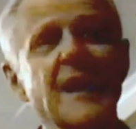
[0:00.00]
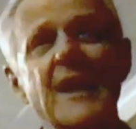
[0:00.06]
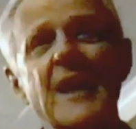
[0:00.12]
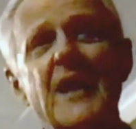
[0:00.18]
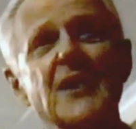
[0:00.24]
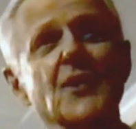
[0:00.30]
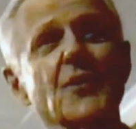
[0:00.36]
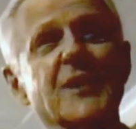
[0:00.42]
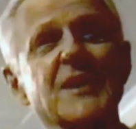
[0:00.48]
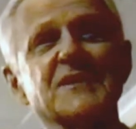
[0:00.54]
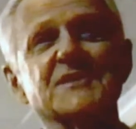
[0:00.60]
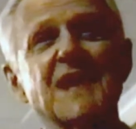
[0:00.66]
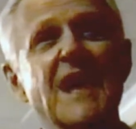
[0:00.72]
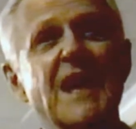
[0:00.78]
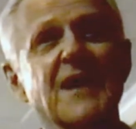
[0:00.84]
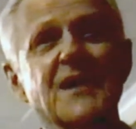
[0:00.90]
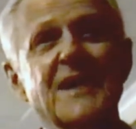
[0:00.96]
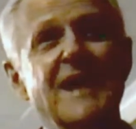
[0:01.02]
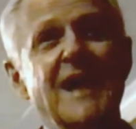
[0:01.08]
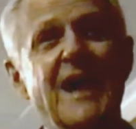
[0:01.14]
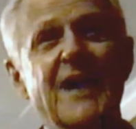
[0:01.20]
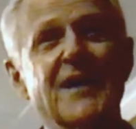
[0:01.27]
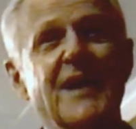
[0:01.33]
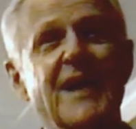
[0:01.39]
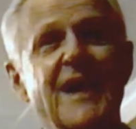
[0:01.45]
He knew exactly
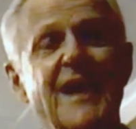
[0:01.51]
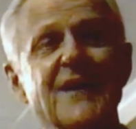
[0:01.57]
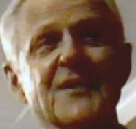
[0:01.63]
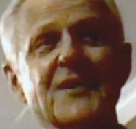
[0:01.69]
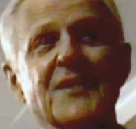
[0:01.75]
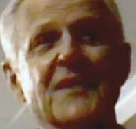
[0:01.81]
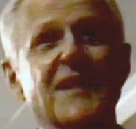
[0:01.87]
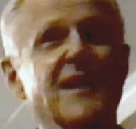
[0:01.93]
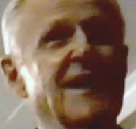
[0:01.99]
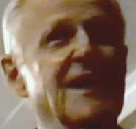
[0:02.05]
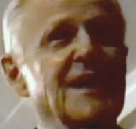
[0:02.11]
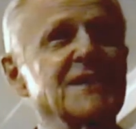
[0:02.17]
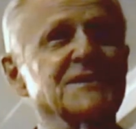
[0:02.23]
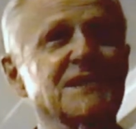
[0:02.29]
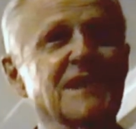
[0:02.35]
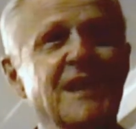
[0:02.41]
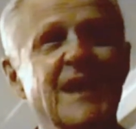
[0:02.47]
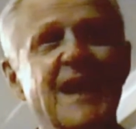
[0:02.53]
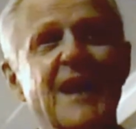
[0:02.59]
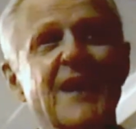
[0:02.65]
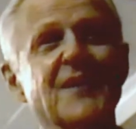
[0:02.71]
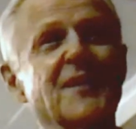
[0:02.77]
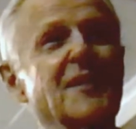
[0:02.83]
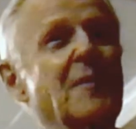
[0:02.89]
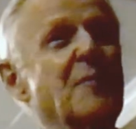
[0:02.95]
how to handle the kids. He
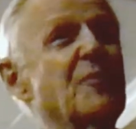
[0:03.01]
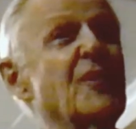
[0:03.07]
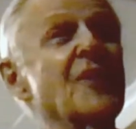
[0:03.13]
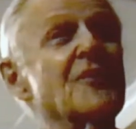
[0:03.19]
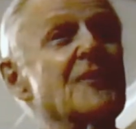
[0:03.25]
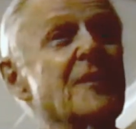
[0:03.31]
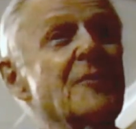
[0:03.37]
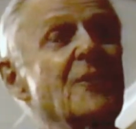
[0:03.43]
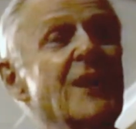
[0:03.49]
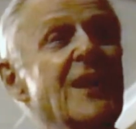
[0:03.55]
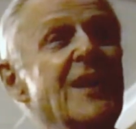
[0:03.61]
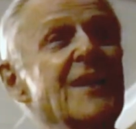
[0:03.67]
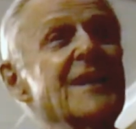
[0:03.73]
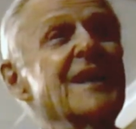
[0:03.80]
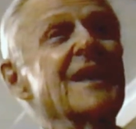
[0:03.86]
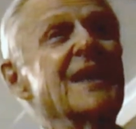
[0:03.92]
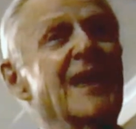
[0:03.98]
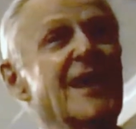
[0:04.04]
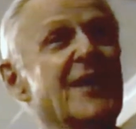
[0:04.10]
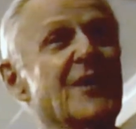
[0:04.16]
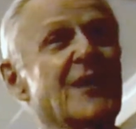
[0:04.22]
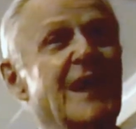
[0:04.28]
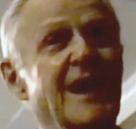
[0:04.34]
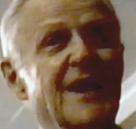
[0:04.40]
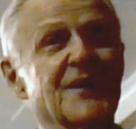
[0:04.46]
handled the program well. He
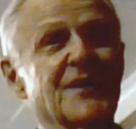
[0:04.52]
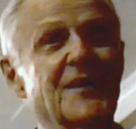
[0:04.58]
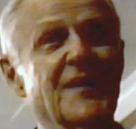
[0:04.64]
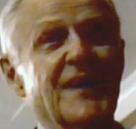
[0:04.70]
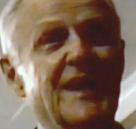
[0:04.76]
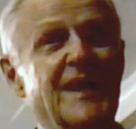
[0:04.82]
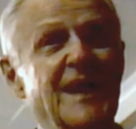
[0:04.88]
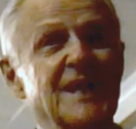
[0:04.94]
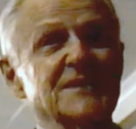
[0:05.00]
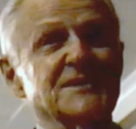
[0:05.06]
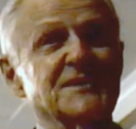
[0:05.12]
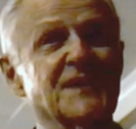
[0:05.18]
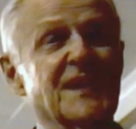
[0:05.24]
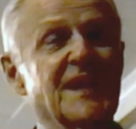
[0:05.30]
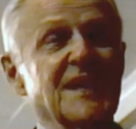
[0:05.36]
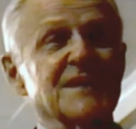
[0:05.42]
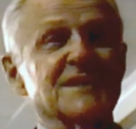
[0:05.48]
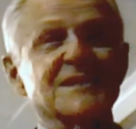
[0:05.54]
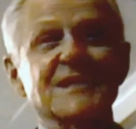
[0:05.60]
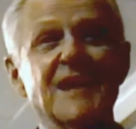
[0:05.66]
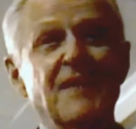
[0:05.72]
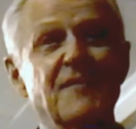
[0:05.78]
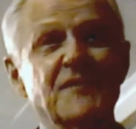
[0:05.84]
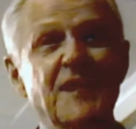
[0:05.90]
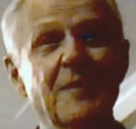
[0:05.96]
could handle the kids. The kids
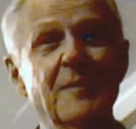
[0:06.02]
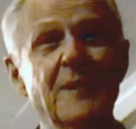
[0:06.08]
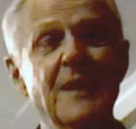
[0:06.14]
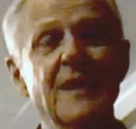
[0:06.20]
loved him.